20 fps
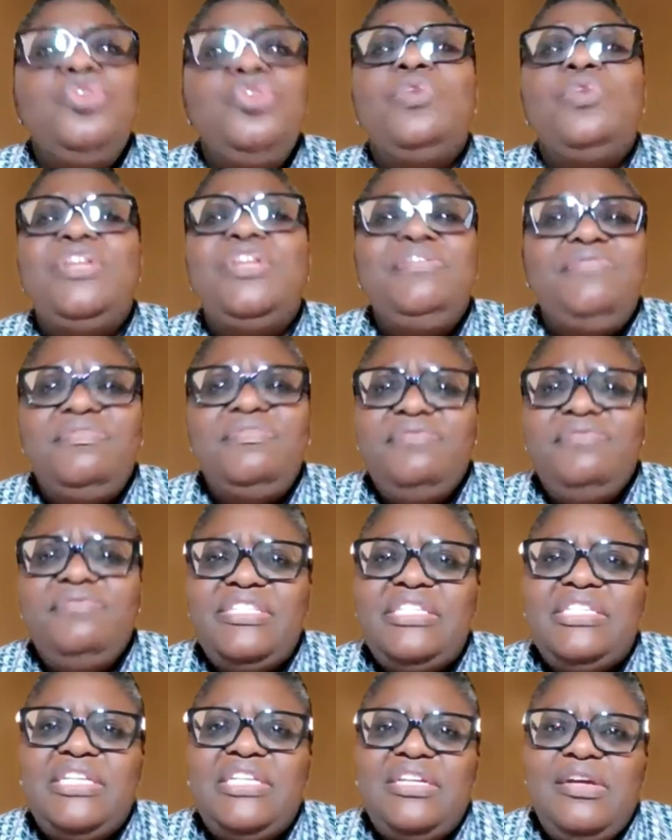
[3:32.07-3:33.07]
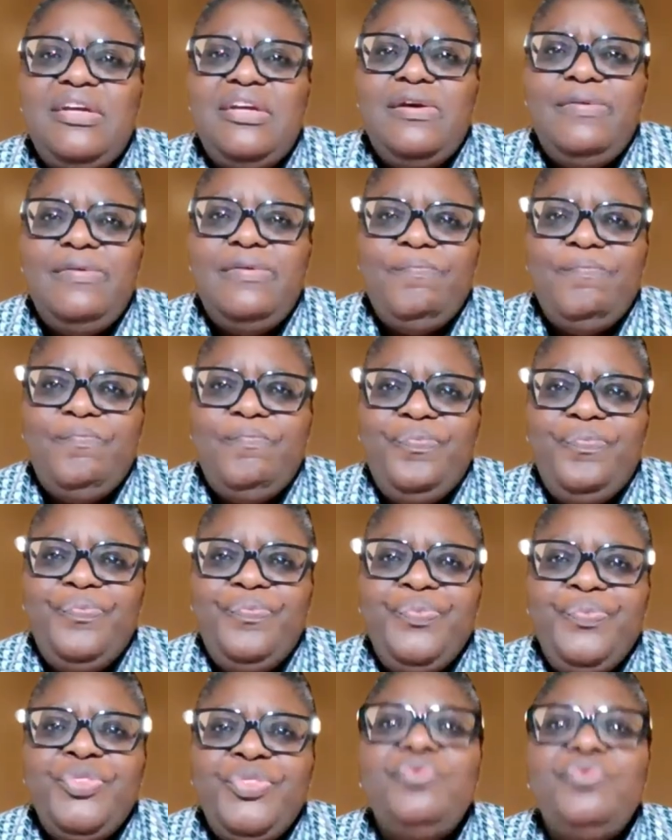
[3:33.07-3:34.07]
No one even visited her
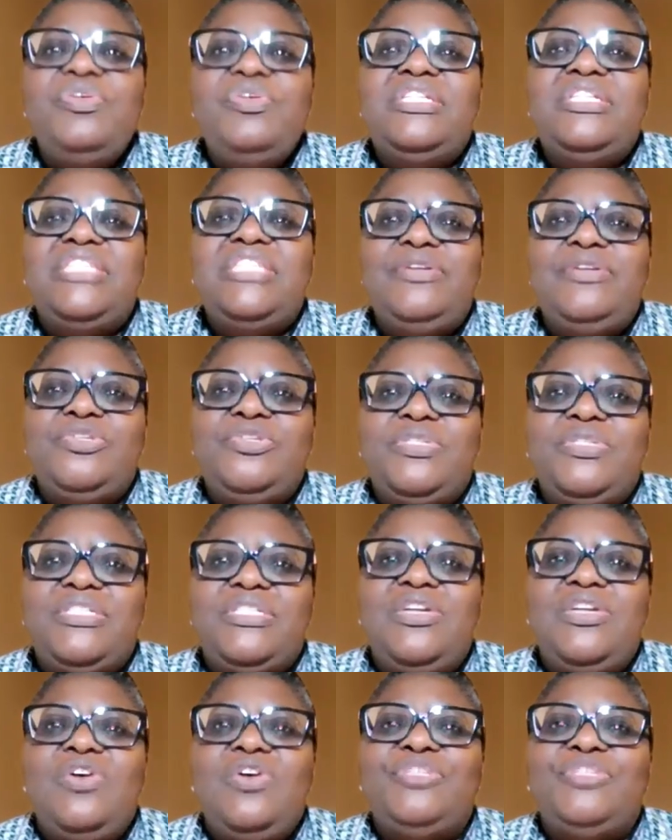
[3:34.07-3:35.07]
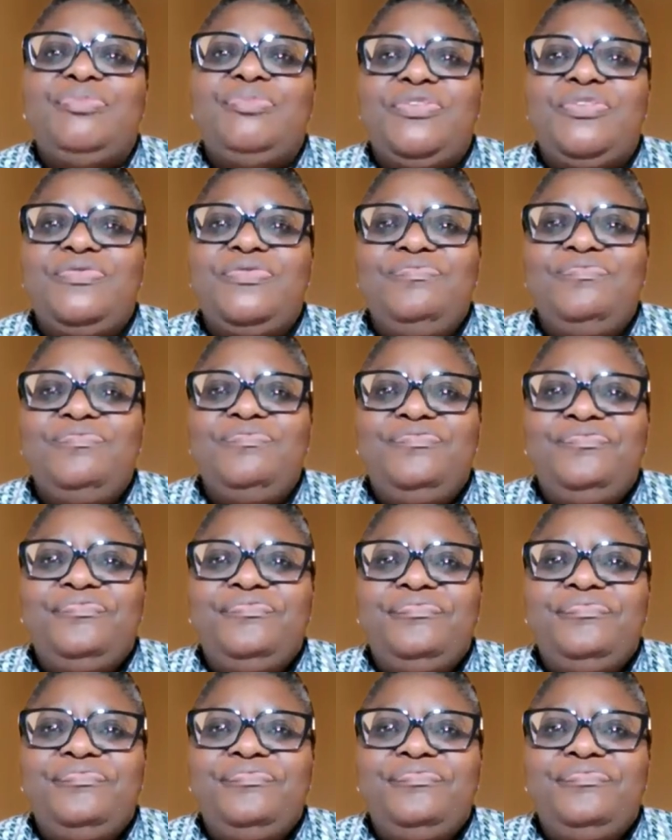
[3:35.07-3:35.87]
during the time she was in the hospital.